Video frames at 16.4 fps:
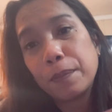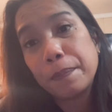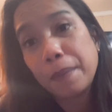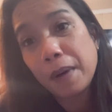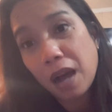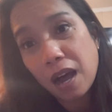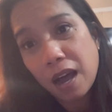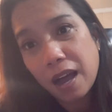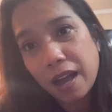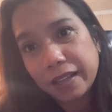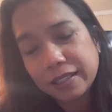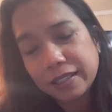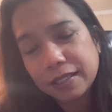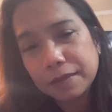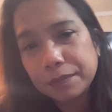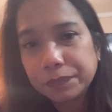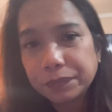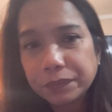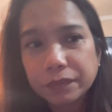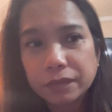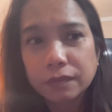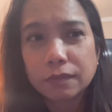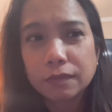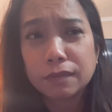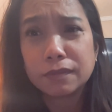But
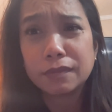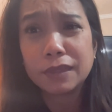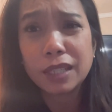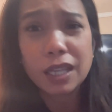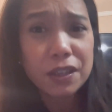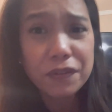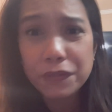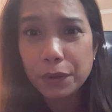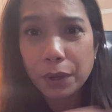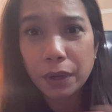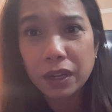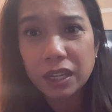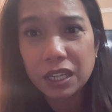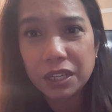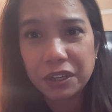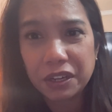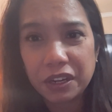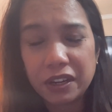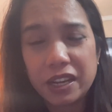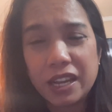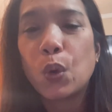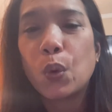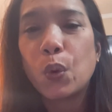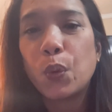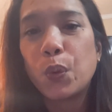if you're in a
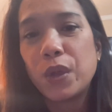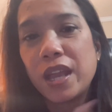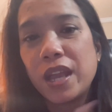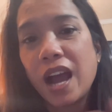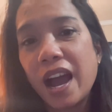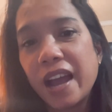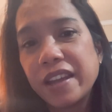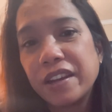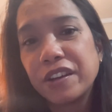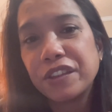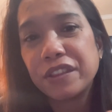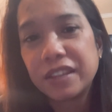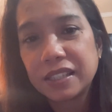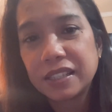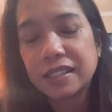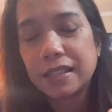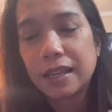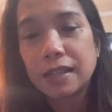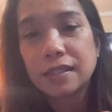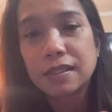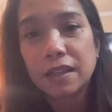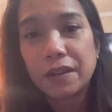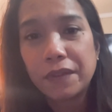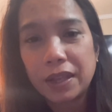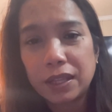hurry, we hired this
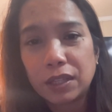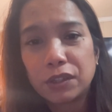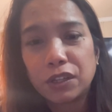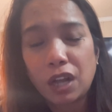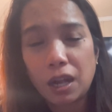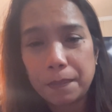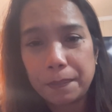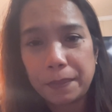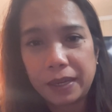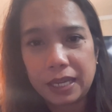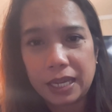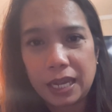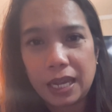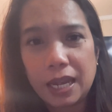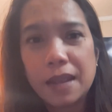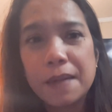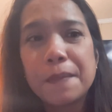excavator company